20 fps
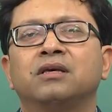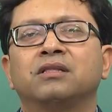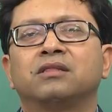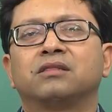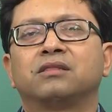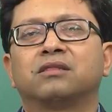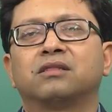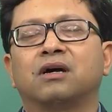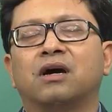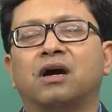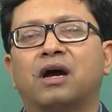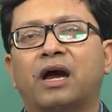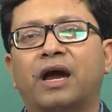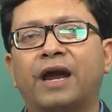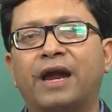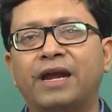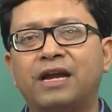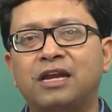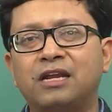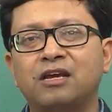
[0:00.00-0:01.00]
the
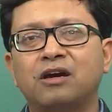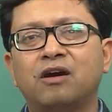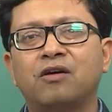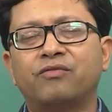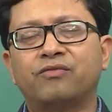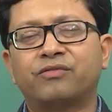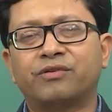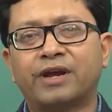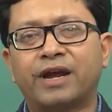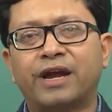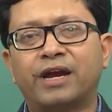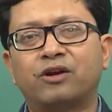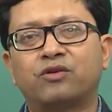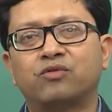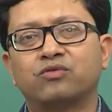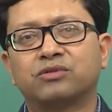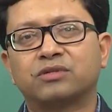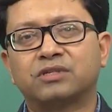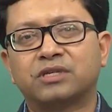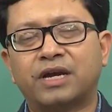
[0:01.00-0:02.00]
idea of trying
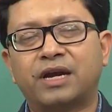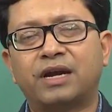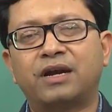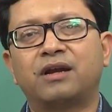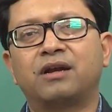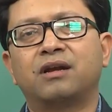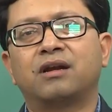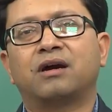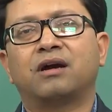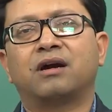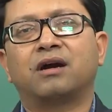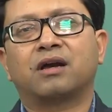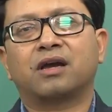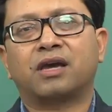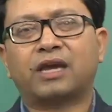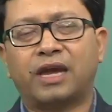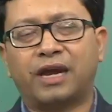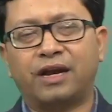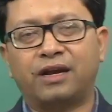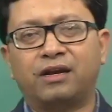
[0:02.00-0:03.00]
to send a
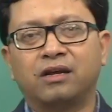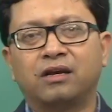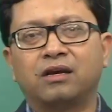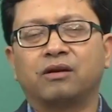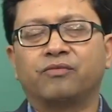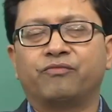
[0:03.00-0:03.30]
kid,